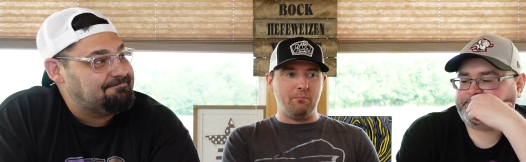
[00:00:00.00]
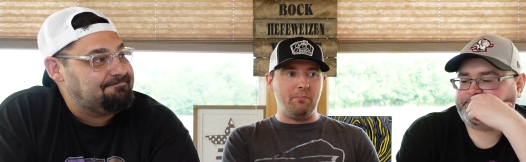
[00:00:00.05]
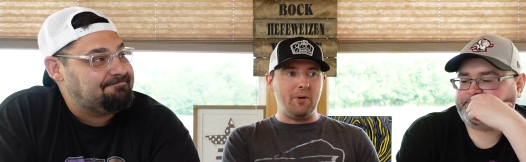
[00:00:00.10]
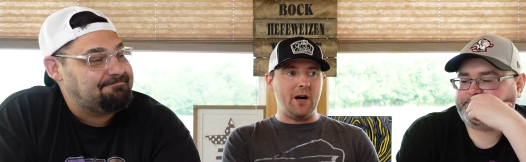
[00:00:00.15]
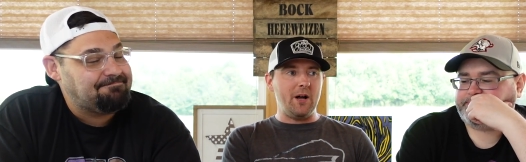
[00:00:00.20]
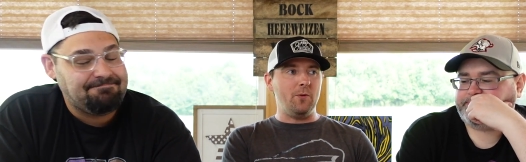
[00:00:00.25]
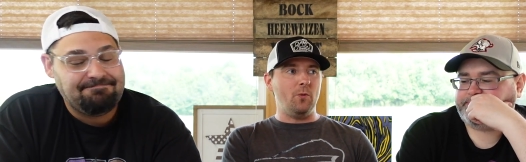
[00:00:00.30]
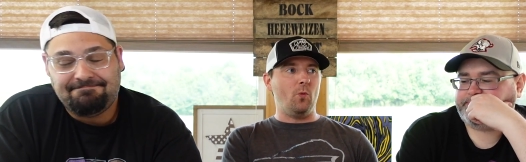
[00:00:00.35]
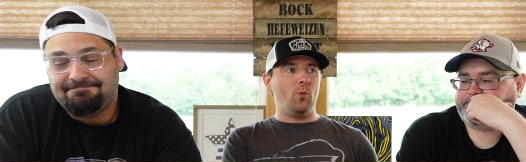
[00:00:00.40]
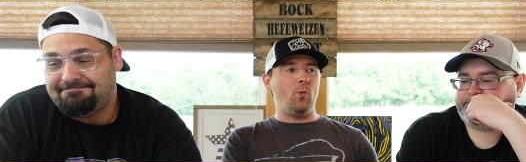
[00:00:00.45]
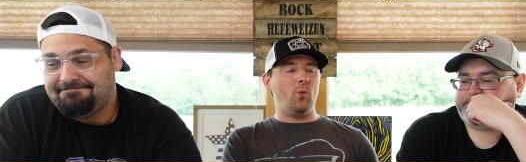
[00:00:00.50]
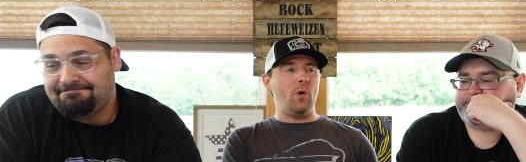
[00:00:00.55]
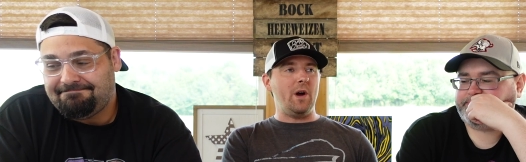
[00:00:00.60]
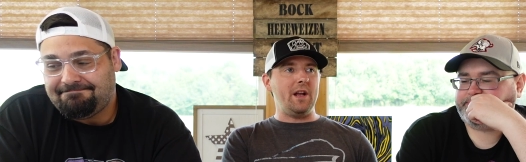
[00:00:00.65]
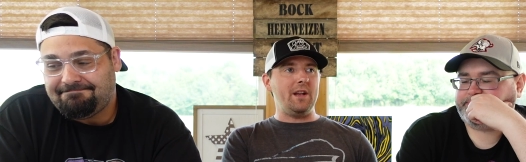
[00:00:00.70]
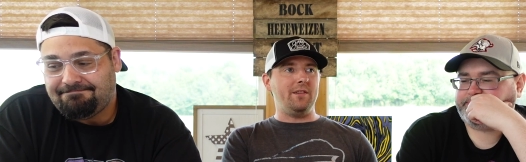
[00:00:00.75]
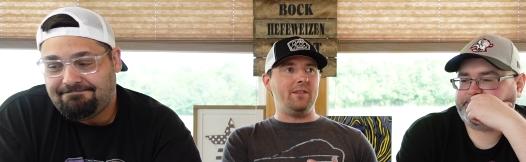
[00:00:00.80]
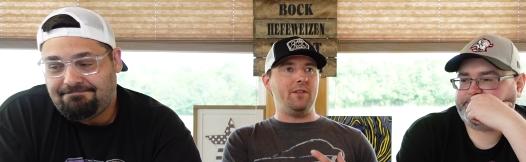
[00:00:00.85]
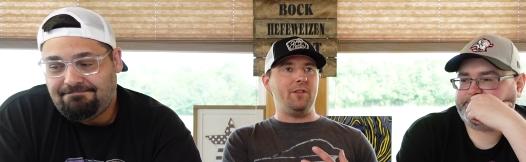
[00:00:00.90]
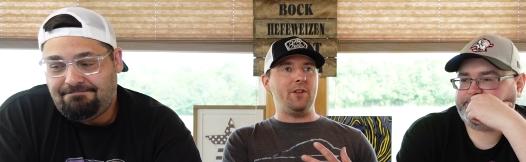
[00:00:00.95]
Speaker 1: but
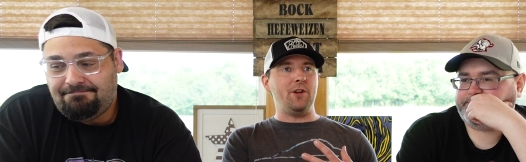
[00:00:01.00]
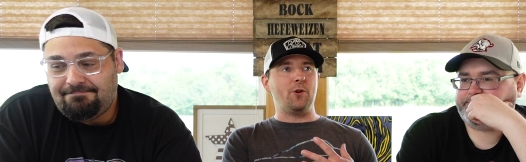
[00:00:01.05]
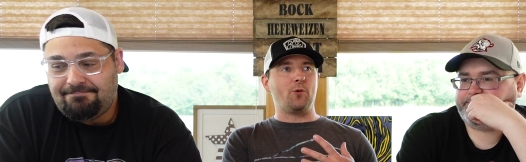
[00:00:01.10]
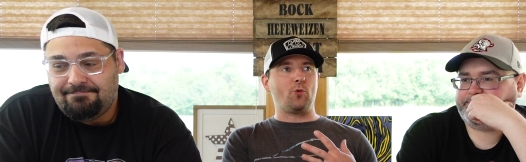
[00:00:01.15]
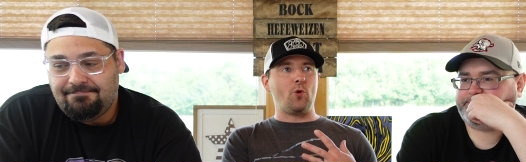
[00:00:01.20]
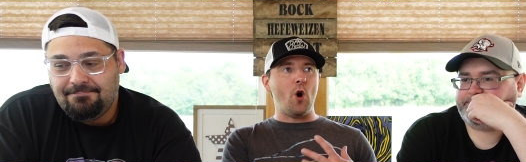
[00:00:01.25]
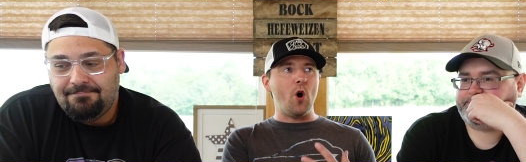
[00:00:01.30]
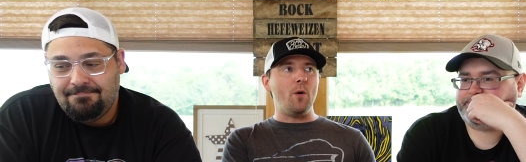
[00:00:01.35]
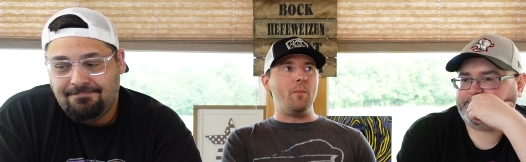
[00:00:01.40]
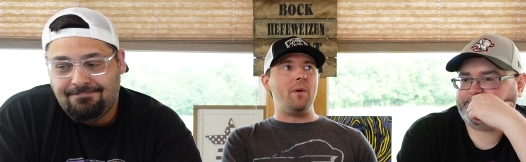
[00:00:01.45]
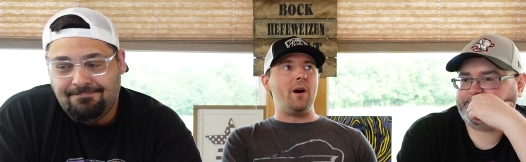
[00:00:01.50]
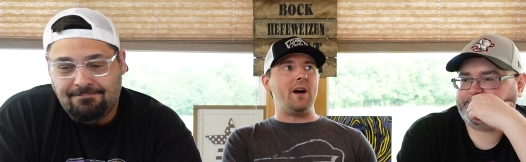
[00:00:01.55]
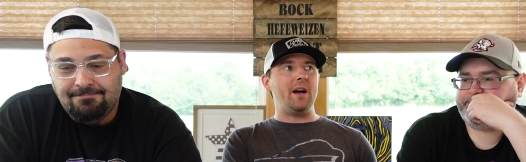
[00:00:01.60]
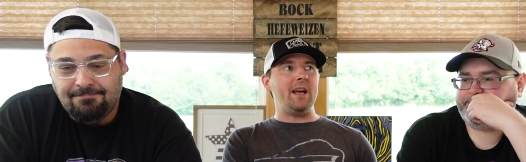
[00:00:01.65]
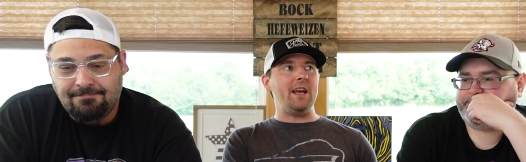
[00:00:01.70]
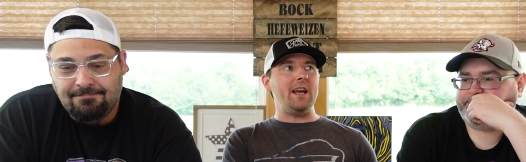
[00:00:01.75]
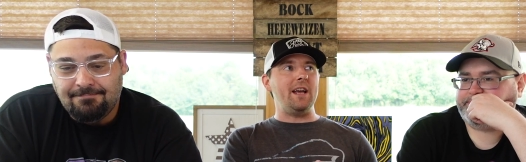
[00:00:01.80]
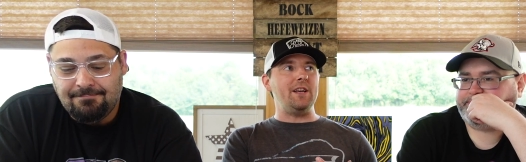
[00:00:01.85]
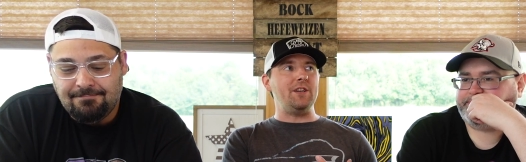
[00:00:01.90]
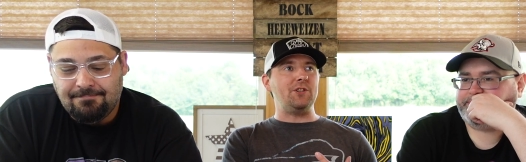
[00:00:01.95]
when the
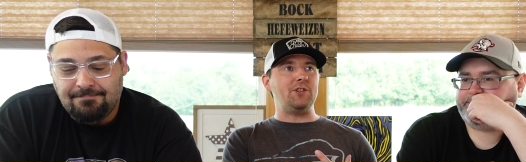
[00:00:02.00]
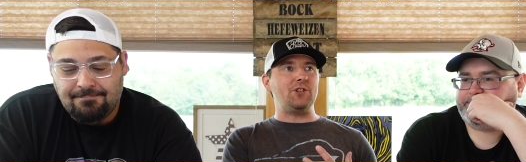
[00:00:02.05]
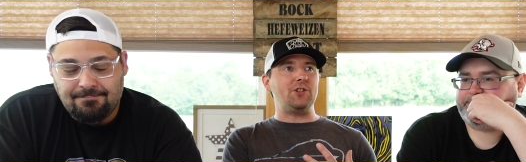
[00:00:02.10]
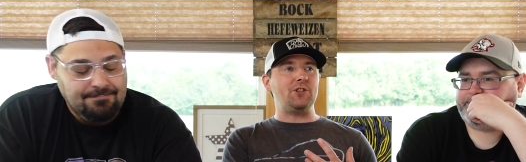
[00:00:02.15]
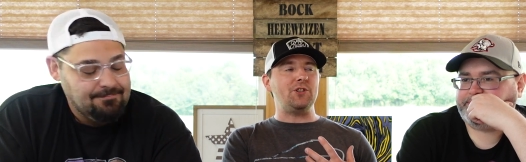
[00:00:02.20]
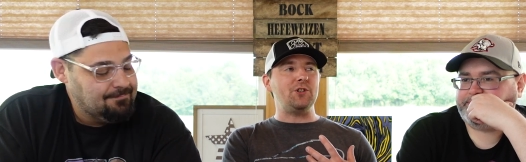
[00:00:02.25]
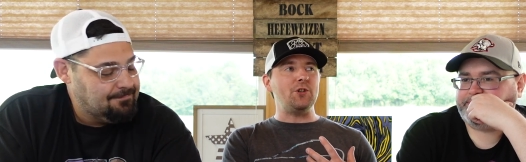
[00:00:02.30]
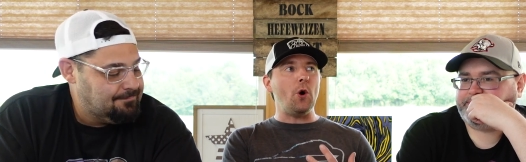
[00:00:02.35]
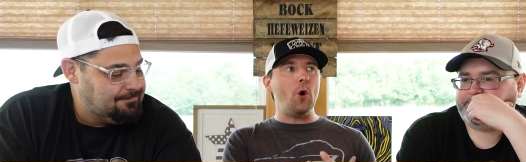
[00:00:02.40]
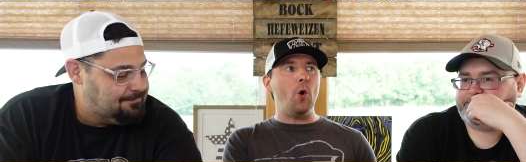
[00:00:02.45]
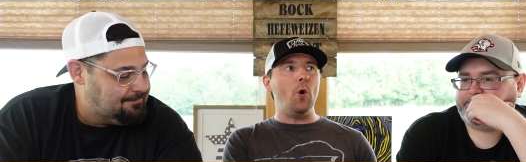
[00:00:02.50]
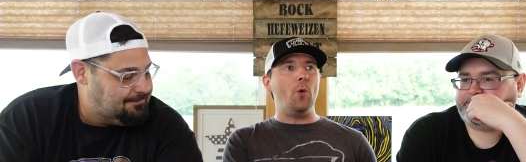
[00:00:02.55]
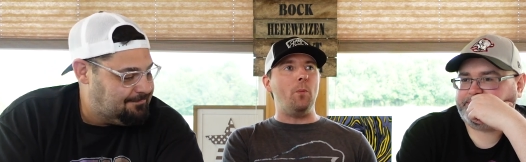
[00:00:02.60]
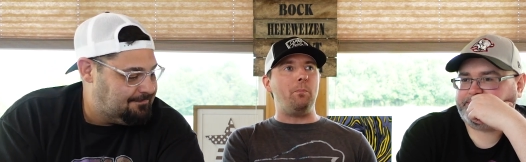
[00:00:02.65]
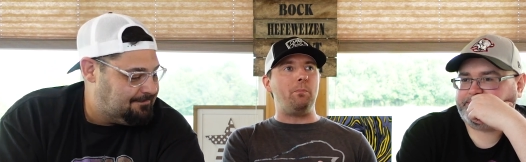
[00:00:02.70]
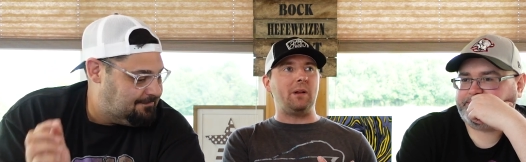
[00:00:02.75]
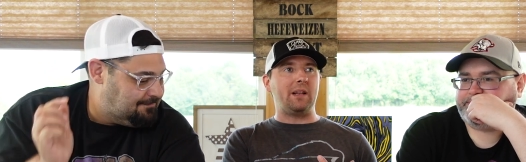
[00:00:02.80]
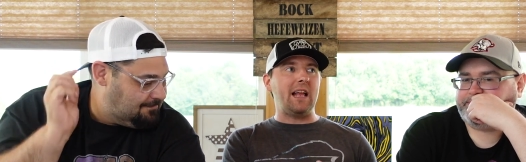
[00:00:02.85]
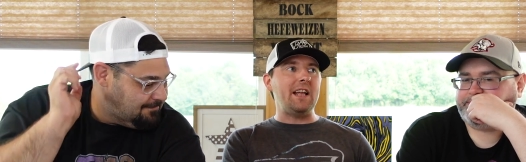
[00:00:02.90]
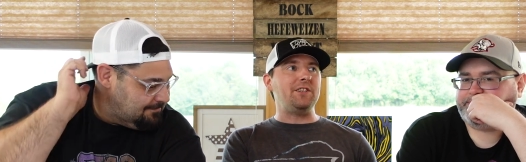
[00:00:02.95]
aroma is so
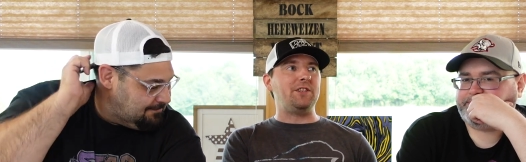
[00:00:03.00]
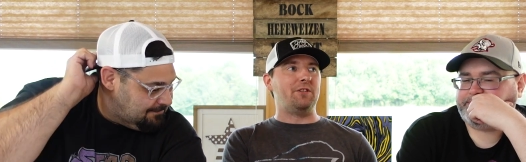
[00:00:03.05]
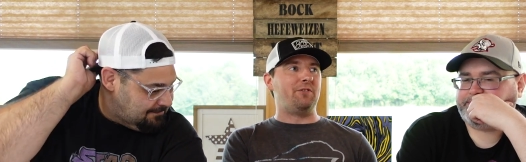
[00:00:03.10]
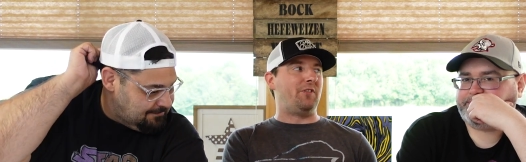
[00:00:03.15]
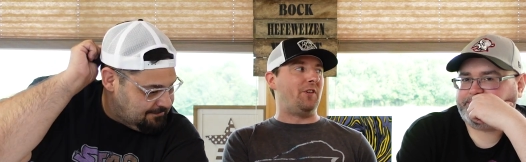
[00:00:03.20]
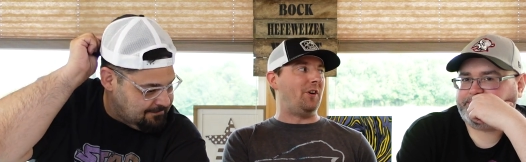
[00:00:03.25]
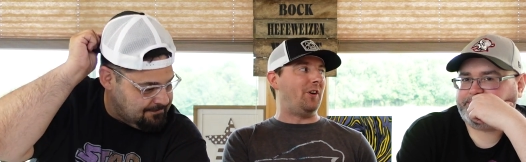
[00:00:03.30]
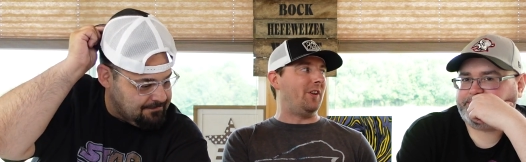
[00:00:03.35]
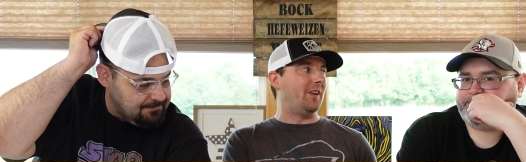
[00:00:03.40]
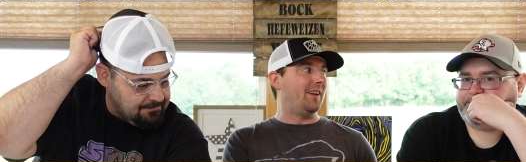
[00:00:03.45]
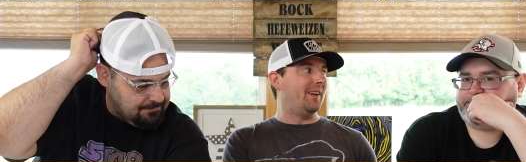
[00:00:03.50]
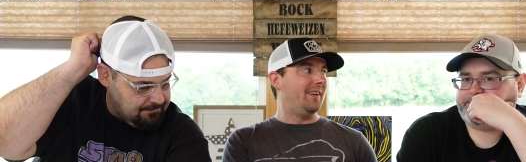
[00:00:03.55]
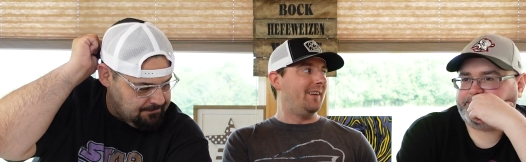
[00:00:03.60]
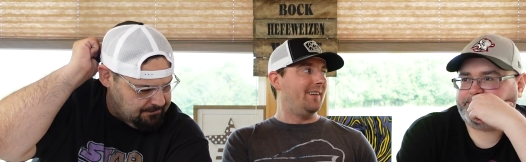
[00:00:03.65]
plentiful,